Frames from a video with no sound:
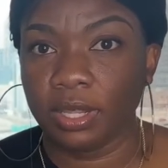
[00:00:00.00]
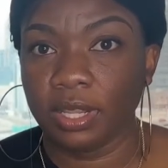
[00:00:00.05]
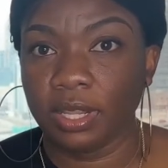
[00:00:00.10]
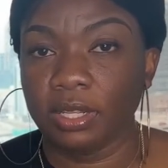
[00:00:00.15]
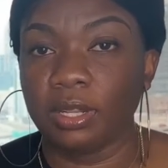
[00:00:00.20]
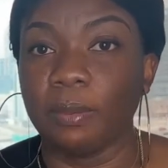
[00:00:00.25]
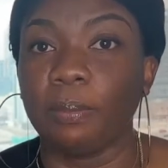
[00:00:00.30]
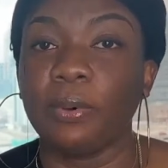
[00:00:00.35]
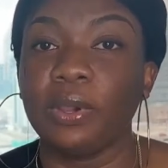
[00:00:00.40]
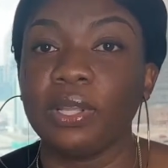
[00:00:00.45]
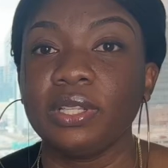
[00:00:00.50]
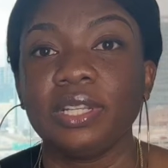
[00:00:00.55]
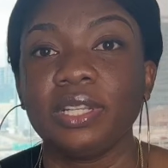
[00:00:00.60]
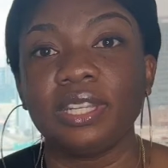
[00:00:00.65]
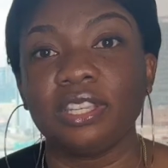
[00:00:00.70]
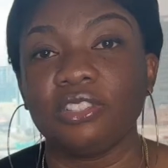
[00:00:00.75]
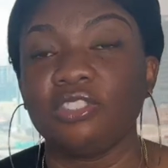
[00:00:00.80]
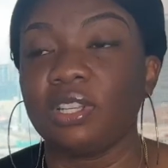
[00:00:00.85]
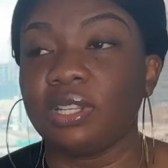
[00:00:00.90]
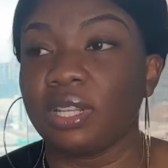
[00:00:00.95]
The point of
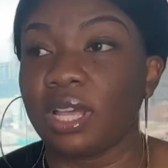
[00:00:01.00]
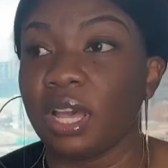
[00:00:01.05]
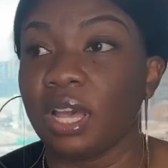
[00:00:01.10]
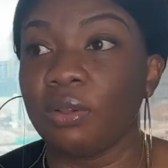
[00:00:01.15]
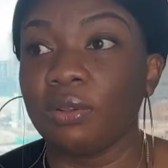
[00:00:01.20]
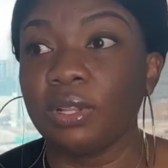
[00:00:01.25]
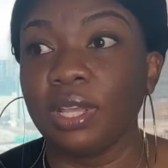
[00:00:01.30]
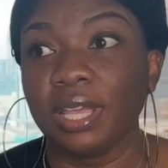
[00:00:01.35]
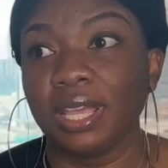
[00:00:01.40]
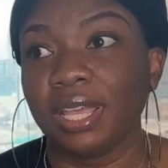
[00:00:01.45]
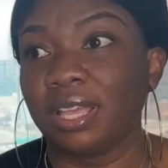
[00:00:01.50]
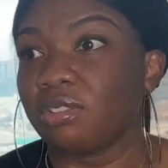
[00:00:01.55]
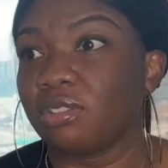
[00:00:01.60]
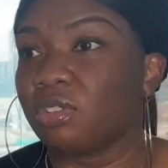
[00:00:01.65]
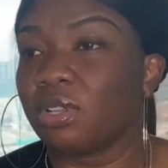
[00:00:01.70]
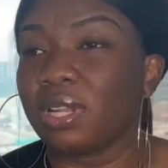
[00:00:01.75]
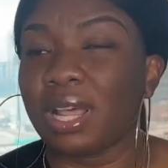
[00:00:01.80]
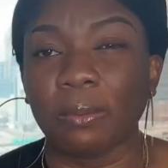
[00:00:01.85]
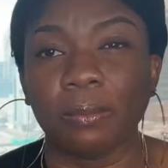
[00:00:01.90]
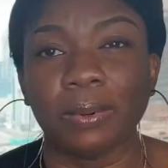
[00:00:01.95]
niching down is so
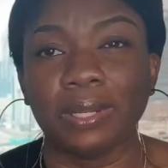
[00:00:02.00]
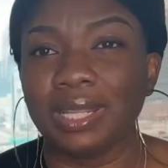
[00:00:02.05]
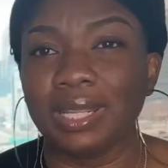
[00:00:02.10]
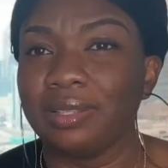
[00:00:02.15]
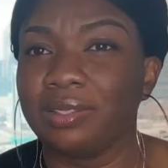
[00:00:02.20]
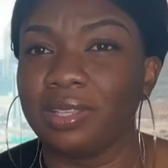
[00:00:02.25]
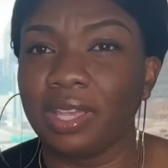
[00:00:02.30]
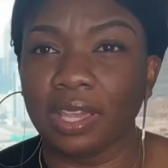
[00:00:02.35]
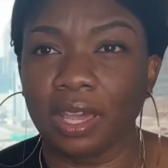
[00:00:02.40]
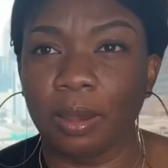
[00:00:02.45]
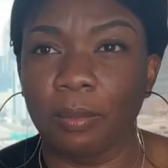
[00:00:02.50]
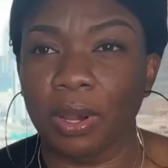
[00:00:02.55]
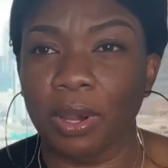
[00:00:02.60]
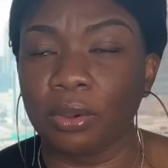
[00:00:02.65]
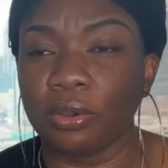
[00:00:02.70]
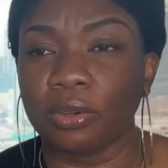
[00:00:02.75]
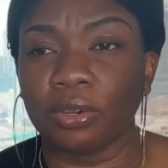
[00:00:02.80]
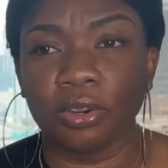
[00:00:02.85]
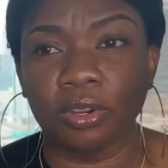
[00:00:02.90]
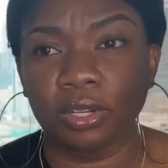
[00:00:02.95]
that when they think
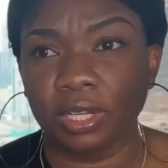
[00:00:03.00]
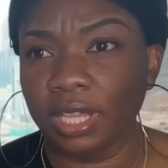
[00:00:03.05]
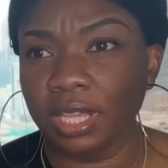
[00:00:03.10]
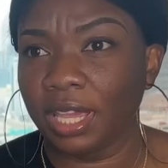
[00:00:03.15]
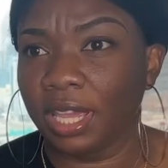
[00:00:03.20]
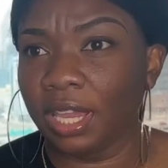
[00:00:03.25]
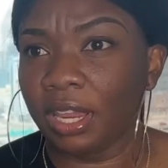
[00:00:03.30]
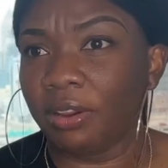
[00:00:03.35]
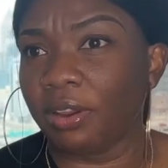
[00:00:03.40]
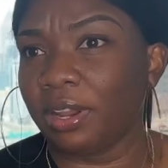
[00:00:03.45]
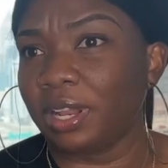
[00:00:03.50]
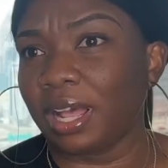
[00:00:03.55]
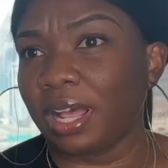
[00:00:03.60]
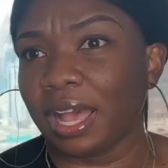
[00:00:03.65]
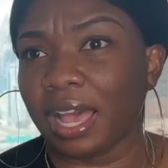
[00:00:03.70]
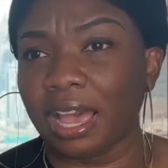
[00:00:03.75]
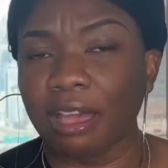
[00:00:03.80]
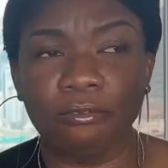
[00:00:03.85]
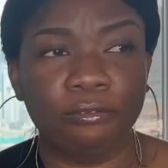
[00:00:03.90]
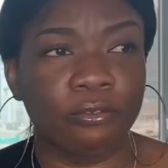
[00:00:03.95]
about curly hair in an
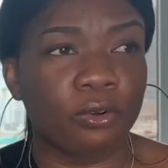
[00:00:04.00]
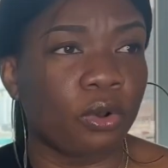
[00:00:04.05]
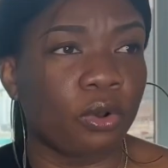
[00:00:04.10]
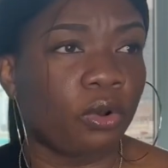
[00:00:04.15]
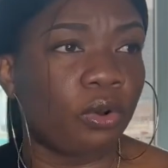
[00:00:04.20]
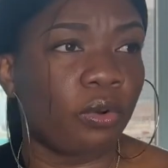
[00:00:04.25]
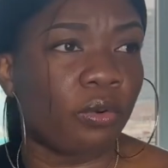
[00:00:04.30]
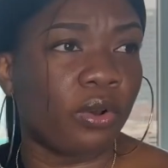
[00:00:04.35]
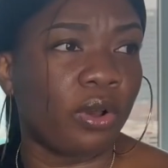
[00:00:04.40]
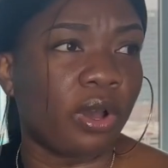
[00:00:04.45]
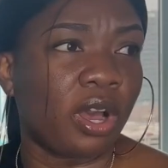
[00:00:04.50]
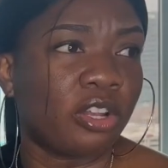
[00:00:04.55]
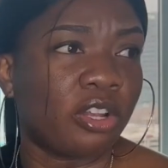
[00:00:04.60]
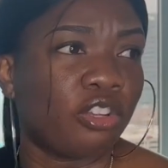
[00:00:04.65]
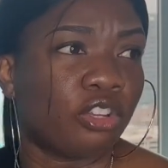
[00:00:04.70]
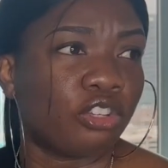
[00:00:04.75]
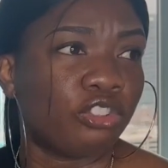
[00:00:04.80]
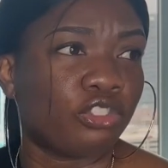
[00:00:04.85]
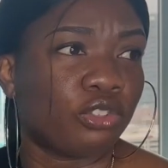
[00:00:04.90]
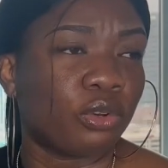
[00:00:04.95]
afro or on your
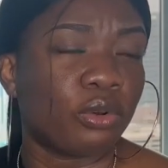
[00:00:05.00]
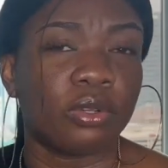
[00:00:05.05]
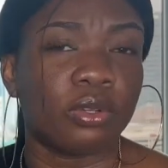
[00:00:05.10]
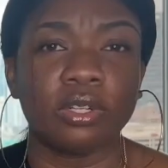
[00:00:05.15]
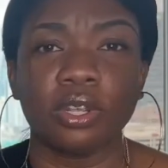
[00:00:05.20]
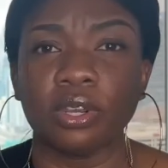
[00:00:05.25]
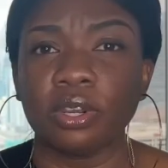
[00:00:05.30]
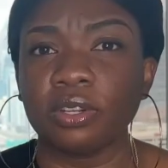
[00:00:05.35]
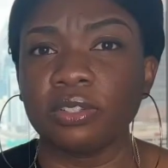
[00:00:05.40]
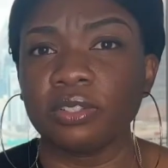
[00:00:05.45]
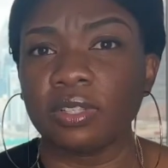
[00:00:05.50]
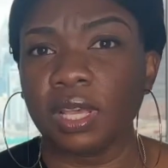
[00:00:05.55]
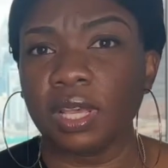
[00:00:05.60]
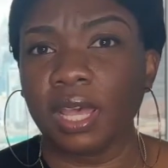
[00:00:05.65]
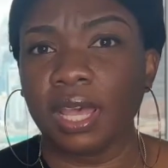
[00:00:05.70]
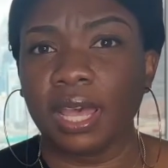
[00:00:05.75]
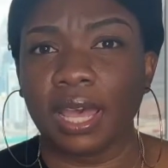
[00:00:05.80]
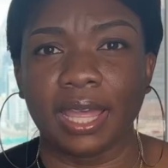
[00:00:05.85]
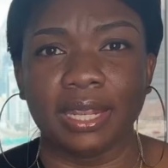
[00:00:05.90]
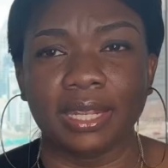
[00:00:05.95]
shoulders,
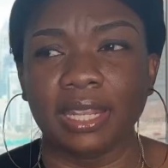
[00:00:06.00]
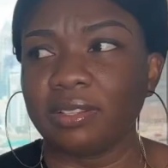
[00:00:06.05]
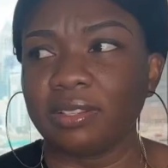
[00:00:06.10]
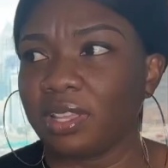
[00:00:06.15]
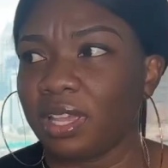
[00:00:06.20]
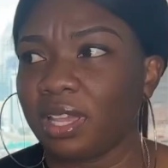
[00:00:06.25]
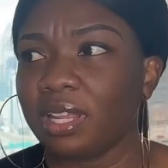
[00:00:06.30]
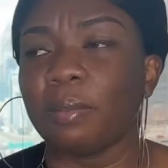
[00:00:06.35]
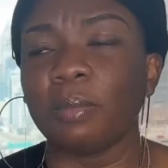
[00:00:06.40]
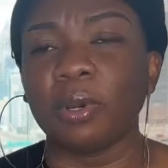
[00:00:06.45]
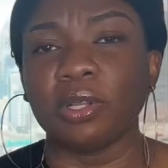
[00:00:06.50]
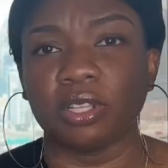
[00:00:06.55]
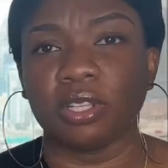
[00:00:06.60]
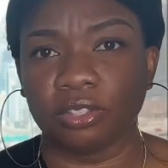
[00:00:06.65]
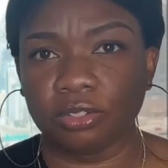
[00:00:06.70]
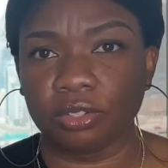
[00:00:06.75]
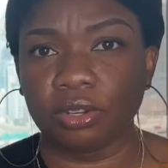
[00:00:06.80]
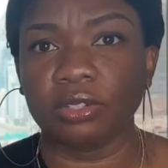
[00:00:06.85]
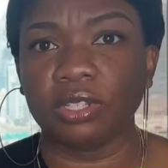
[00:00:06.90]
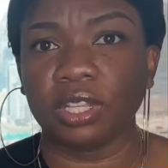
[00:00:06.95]
and they're thinking about a
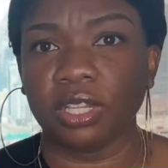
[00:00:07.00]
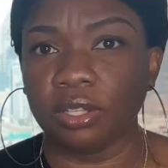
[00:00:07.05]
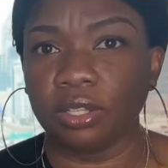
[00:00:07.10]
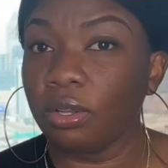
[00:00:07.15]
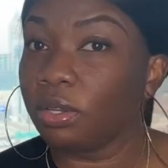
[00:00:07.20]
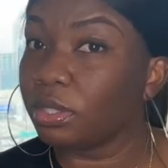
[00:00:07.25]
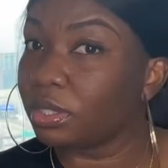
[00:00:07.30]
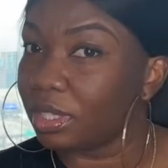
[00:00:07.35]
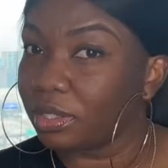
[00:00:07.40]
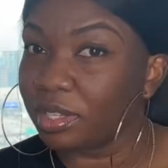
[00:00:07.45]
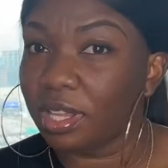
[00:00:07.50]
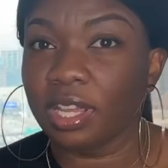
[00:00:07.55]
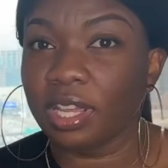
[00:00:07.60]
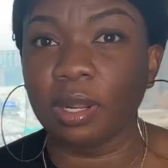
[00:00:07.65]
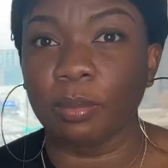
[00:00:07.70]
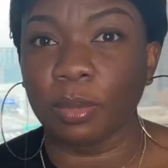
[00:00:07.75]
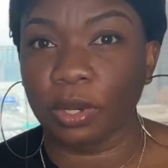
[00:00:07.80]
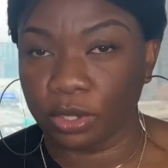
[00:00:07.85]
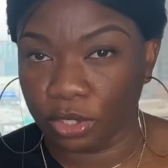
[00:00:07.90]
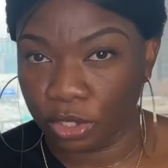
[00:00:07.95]
certain look, they're thinking
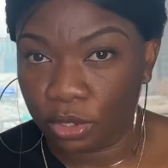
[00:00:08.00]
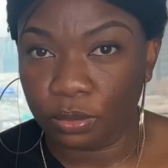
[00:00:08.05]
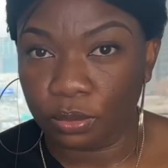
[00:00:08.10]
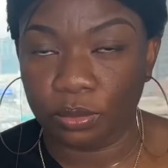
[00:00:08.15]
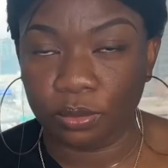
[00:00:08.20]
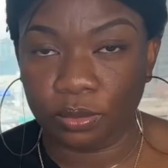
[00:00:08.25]
about you.